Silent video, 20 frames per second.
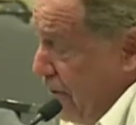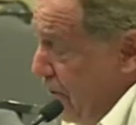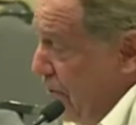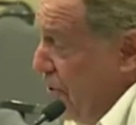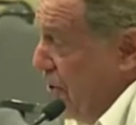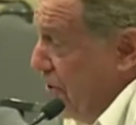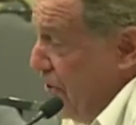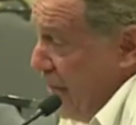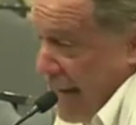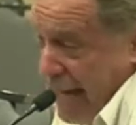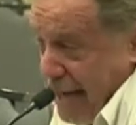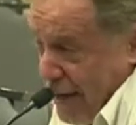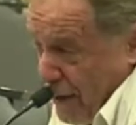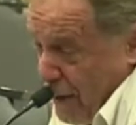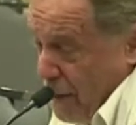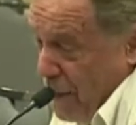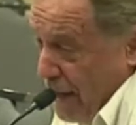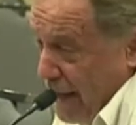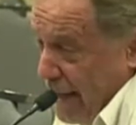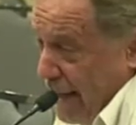to
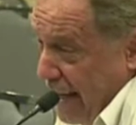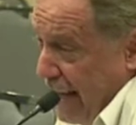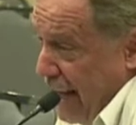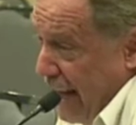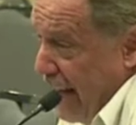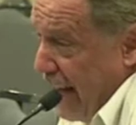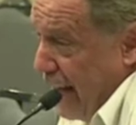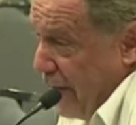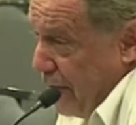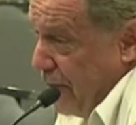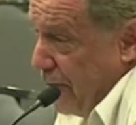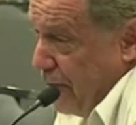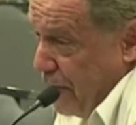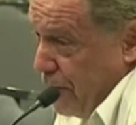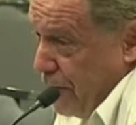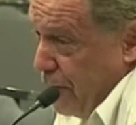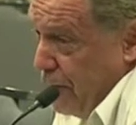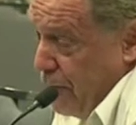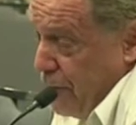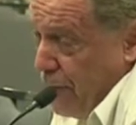know how
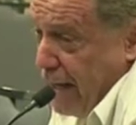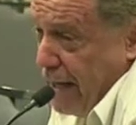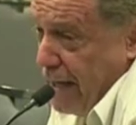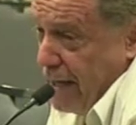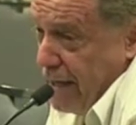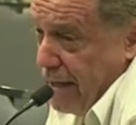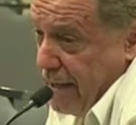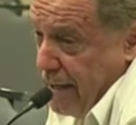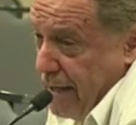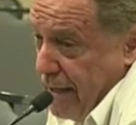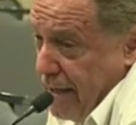to